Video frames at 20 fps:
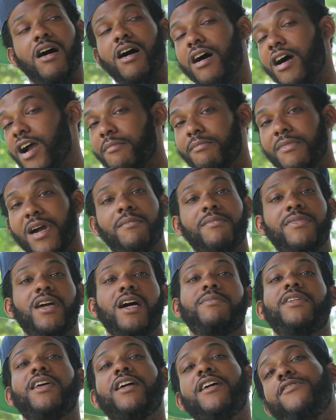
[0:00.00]
Or it might be
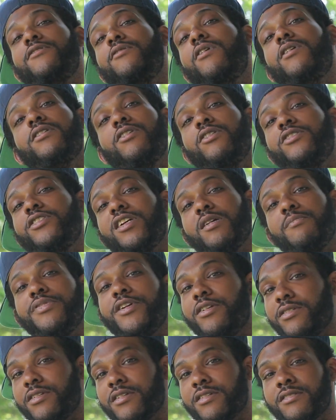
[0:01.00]
up there if you're on, on your
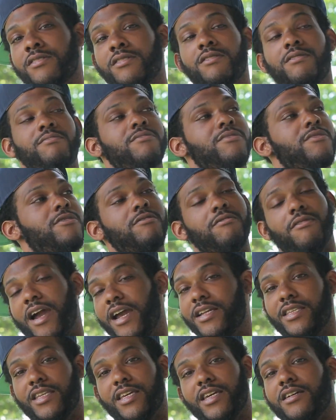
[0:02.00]
computers.
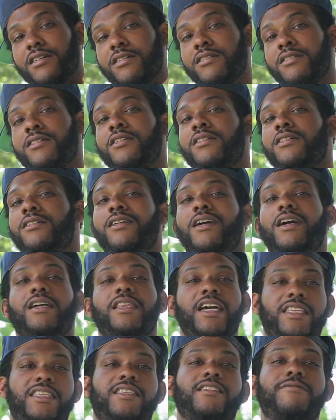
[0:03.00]
Right there.
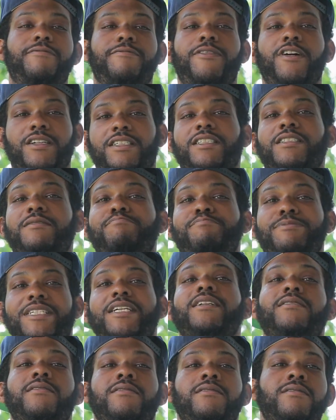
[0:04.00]
Click the fucking
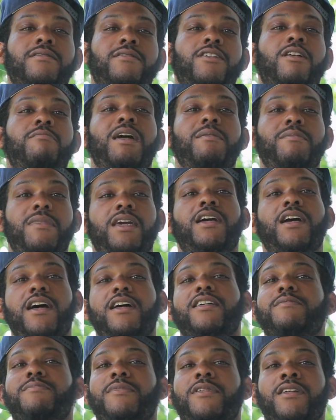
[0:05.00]
button. Don't make me
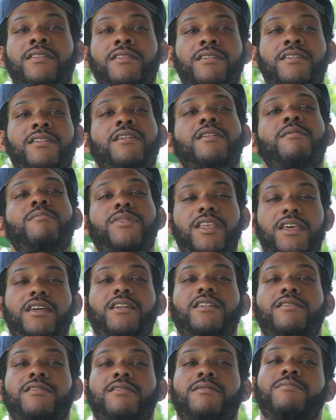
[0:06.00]
cuss, man.
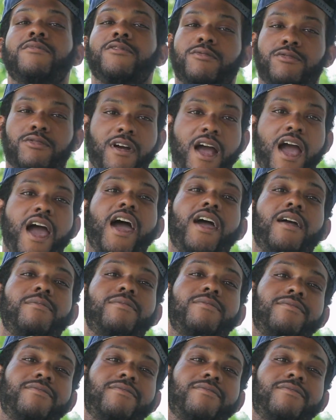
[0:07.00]
Please, subscribe.